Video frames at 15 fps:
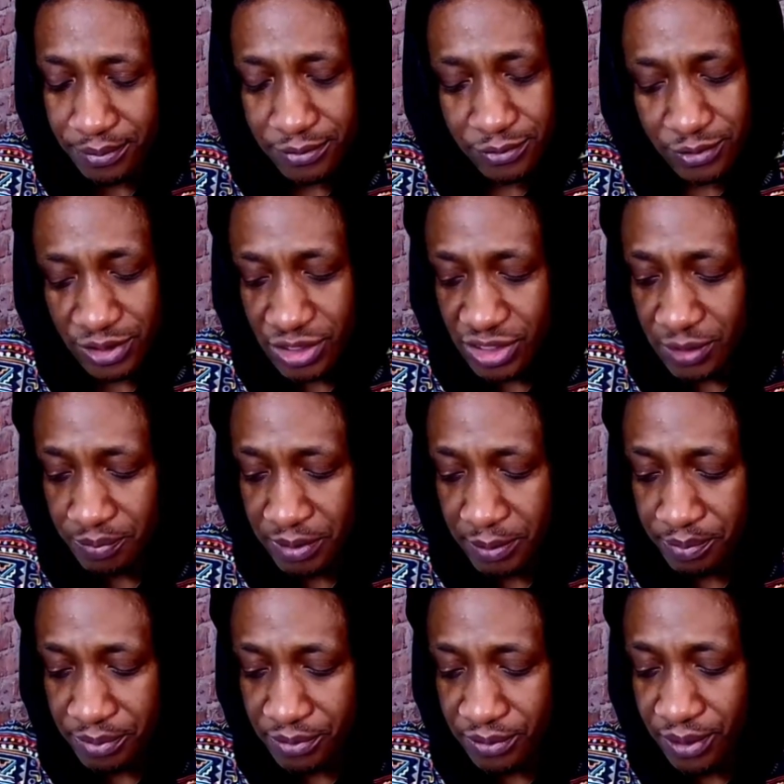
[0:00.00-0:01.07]
which is the
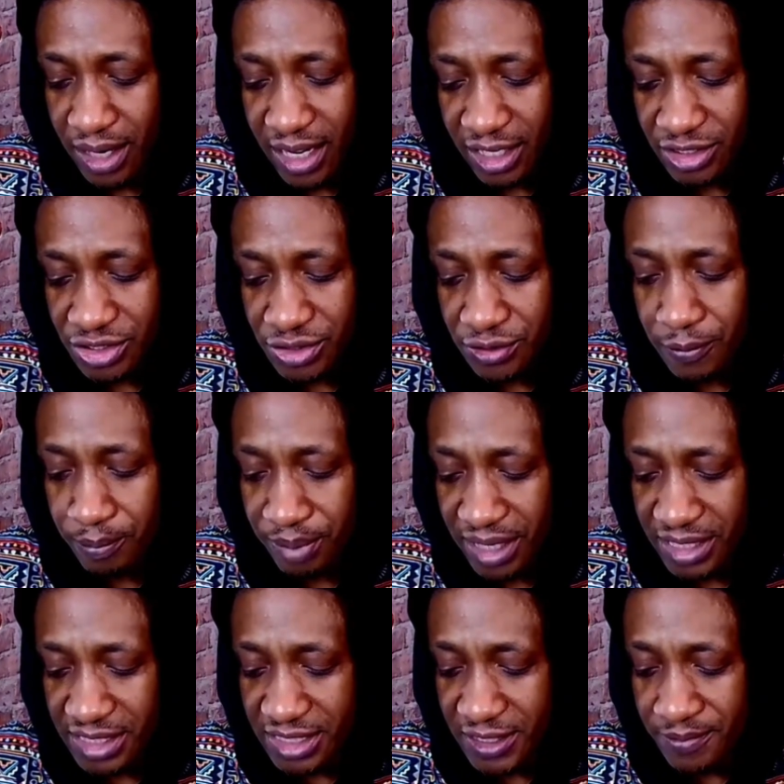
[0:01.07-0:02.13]
People Action
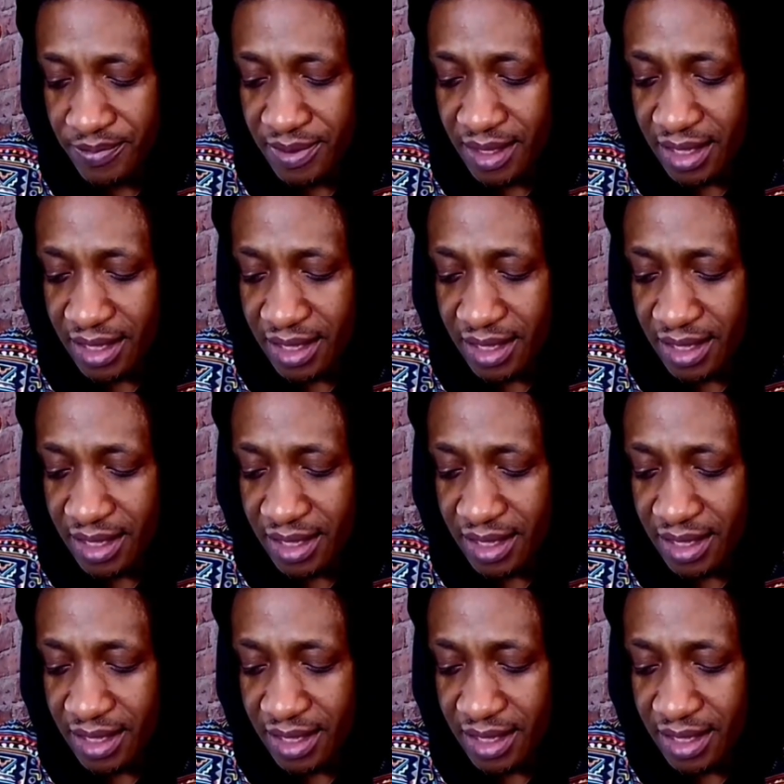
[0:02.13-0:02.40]
Party,